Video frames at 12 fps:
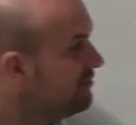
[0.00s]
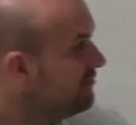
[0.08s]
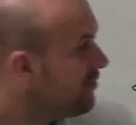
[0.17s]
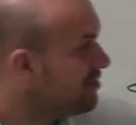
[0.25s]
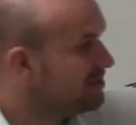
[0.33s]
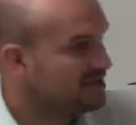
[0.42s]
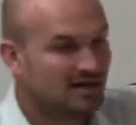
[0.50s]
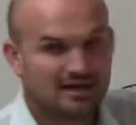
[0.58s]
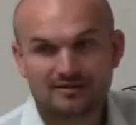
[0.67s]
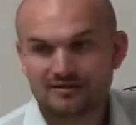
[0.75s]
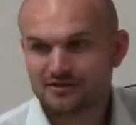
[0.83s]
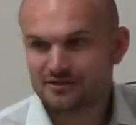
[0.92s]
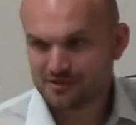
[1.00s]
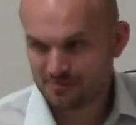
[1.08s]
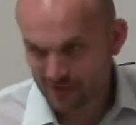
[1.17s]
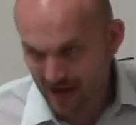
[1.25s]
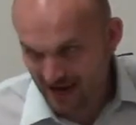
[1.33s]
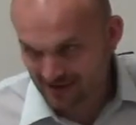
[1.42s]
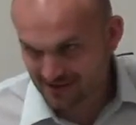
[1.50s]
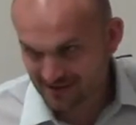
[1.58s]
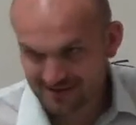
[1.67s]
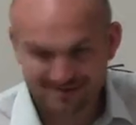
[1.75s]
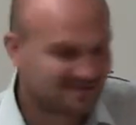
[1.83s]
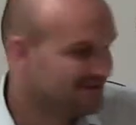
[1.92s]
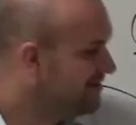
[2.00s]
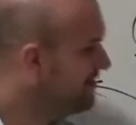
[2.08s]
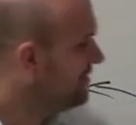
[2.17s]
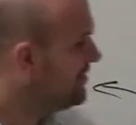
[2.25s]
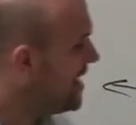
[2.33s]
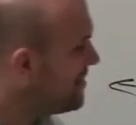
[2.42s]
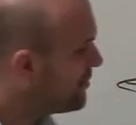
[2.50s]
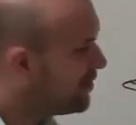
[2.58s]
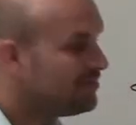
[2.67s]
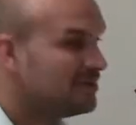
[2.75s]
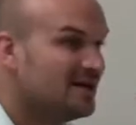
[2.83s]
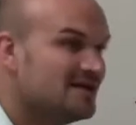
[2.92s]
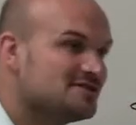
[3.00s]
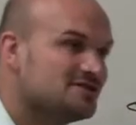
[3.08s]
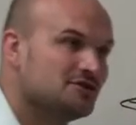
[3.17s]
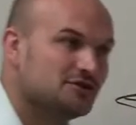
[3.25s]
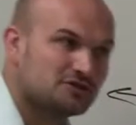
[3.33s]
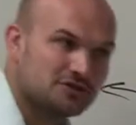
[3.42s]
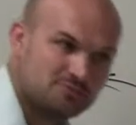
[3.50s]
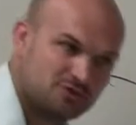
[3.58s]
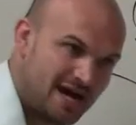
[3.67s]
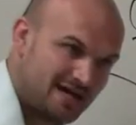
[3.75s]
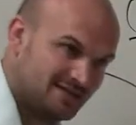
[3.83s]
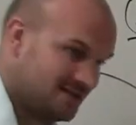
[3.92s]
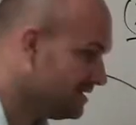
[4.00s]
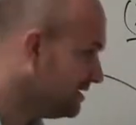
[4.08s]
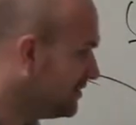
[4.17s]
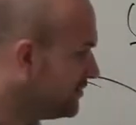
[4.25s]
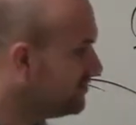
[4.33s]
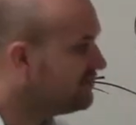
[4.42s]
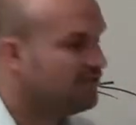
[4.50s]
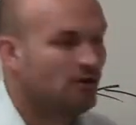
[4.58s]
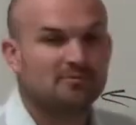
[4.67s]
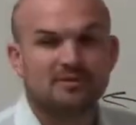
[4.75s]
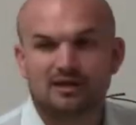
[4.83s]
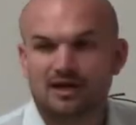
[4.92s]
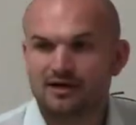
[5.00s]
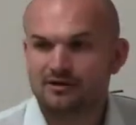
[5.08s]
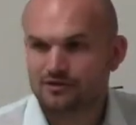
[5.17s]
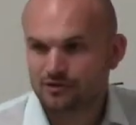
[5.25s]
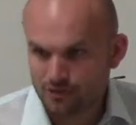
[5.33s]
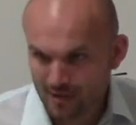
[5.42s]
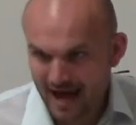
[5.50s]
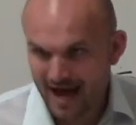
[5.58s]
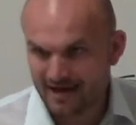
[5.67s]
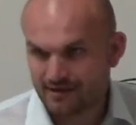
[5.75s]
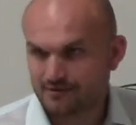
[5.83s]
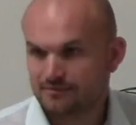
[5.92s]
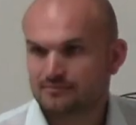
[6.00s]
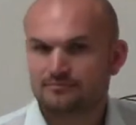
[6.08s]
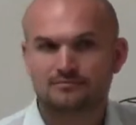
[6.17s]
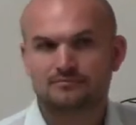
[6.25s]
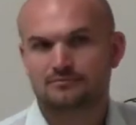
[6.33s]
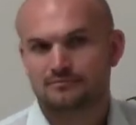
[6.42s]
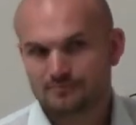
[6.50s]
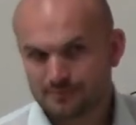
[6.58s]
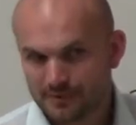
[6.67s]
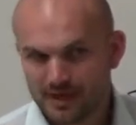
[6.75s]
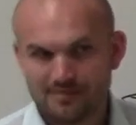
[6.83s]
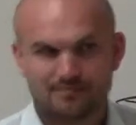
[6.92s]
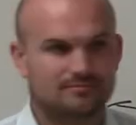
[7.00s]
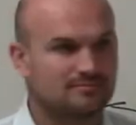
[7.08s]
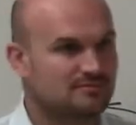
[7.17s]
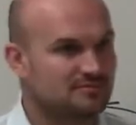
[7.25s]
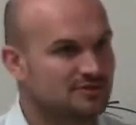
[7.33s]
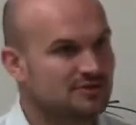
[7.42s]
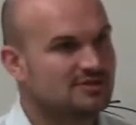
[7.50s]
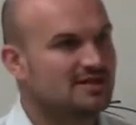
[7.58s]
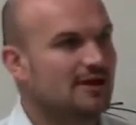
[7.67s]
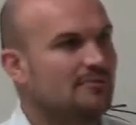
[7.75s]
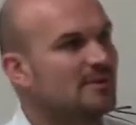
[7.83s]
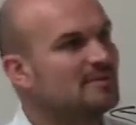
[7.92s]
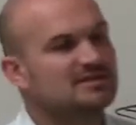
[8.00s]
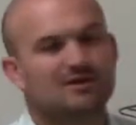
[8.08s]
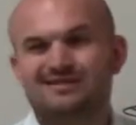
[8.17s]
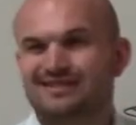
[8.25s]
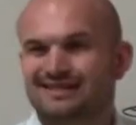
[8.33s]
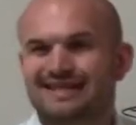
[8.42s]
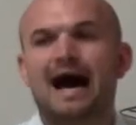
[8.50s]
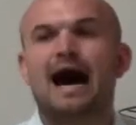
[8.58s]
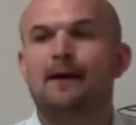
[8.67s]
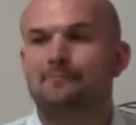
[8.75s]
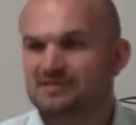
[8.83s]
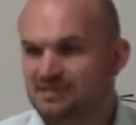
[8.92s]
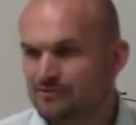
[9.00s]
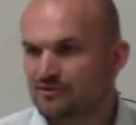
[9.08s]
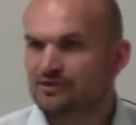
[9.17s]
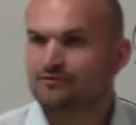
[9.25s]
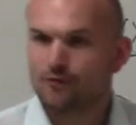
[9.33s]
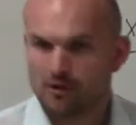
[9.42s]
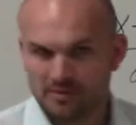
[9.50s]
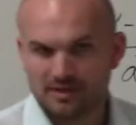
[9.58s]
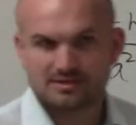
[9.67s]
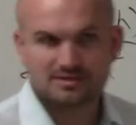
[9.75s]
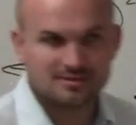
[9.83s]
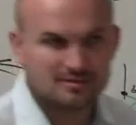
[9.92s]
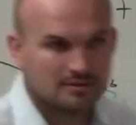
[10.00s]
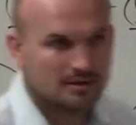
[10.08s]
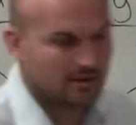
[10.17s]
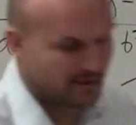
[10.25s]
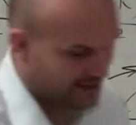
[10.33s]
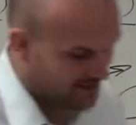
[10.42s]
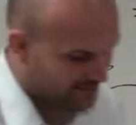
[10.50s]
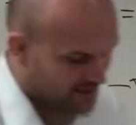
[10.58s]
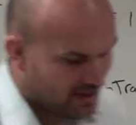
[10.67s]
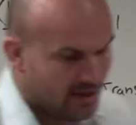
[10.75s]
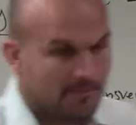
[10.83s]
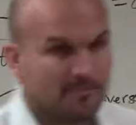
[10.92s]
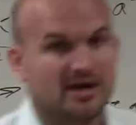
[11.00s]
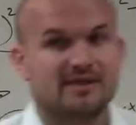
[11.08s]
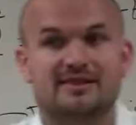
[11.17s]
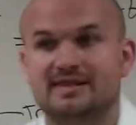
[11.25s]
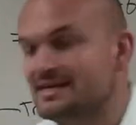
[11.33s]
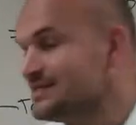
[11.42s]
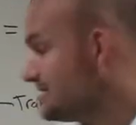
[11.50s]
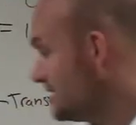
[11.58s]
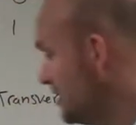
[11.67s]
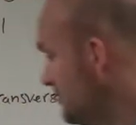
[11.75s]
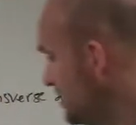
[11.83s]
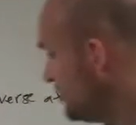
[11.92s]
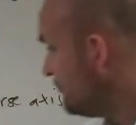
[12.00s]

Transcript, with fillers: formula, you subtract. Hyperbolas, you're subtracting. The formula, you add. Okay? So just kind of remember it's always like the opposite with the formulas. Okay? But this is going to be the